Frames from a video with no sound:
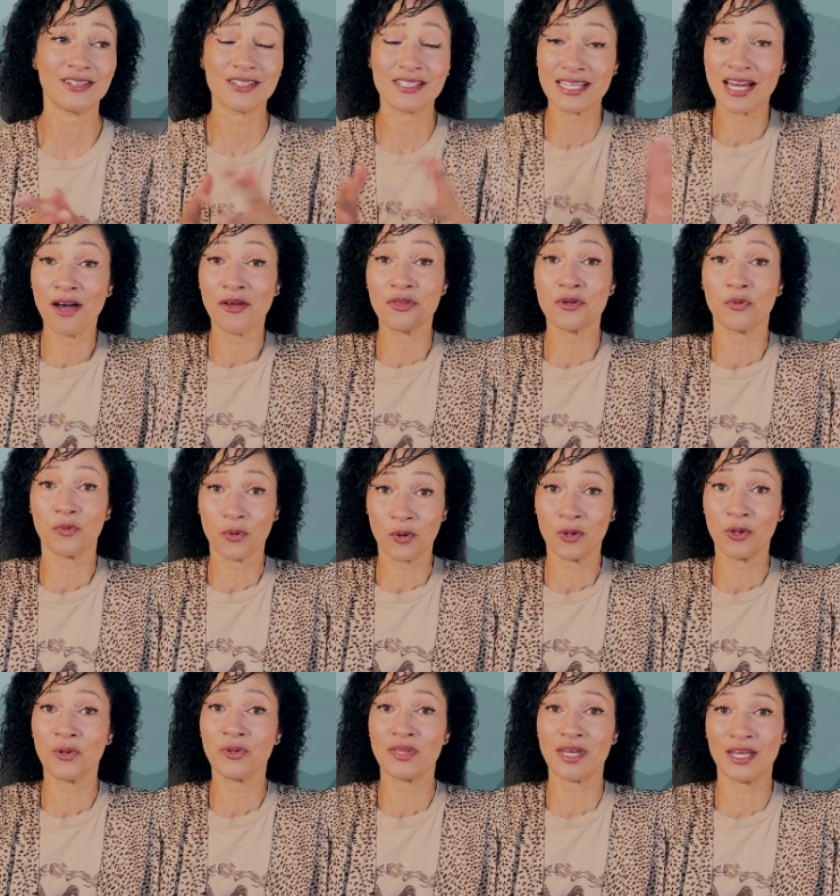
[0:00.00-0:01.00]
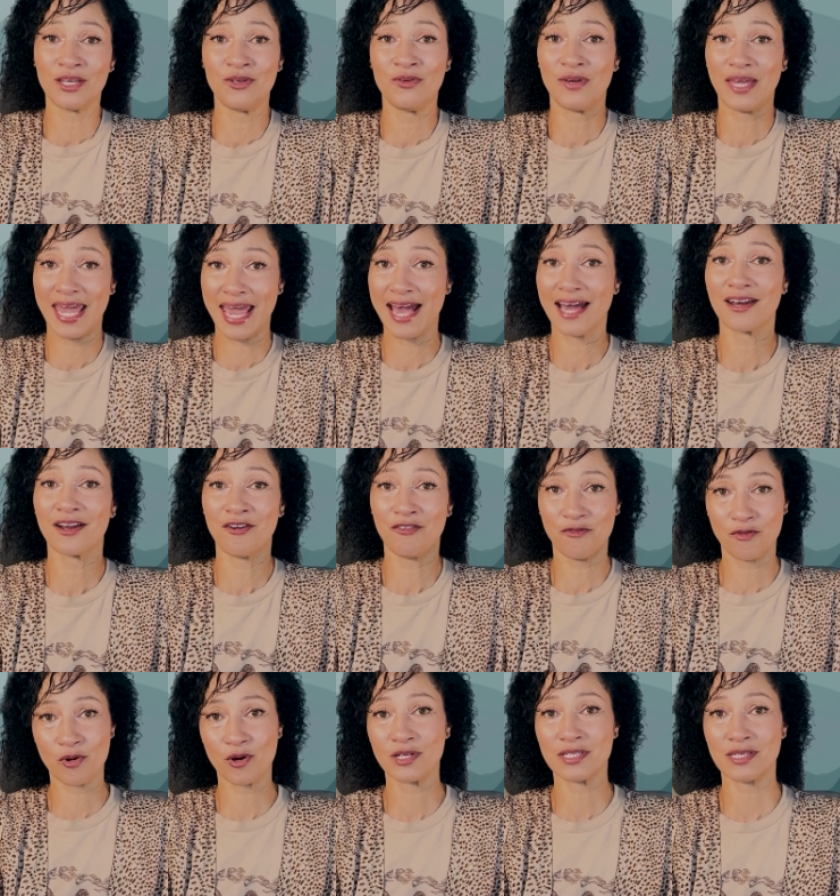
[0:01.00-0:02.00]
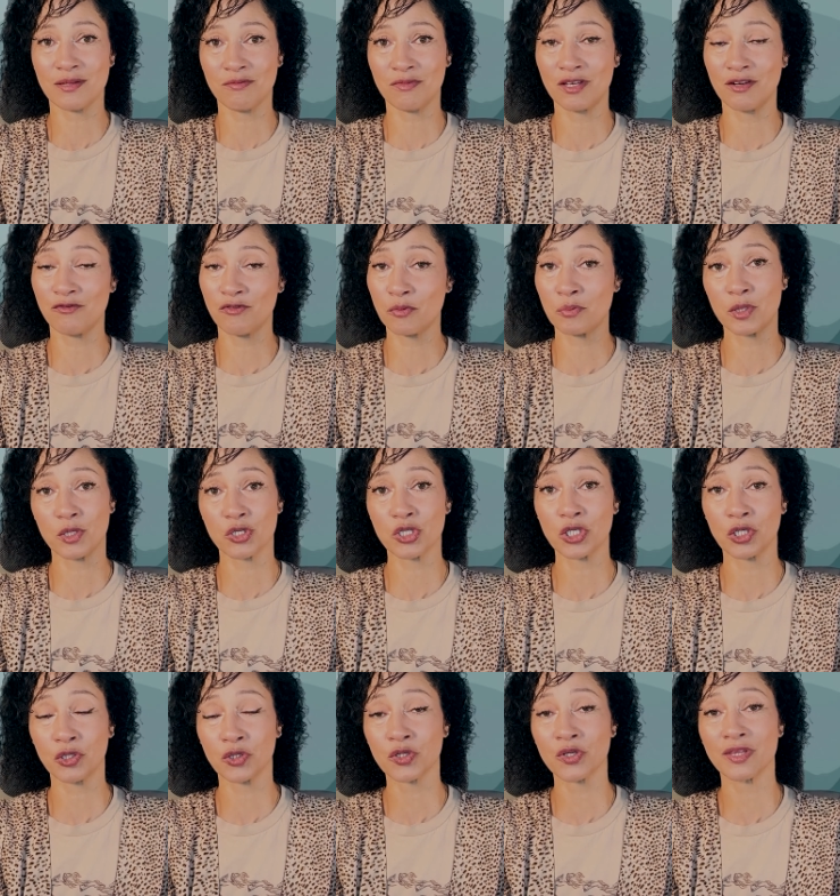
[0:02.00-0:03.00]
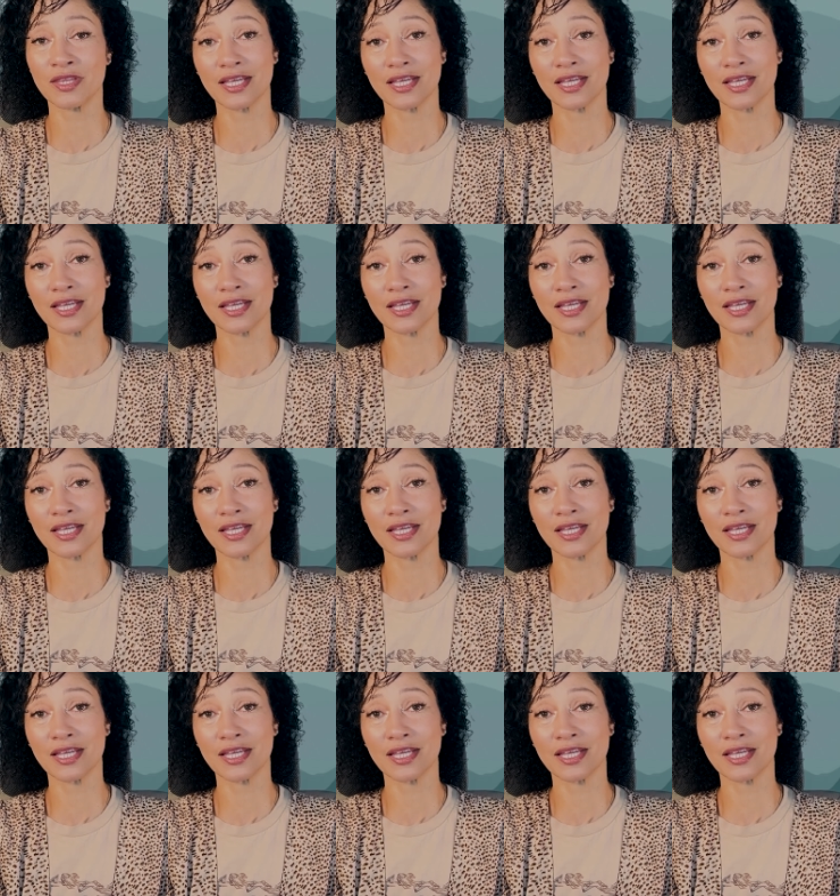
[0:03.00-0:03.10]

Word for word: tell the world that you can't afford something from your children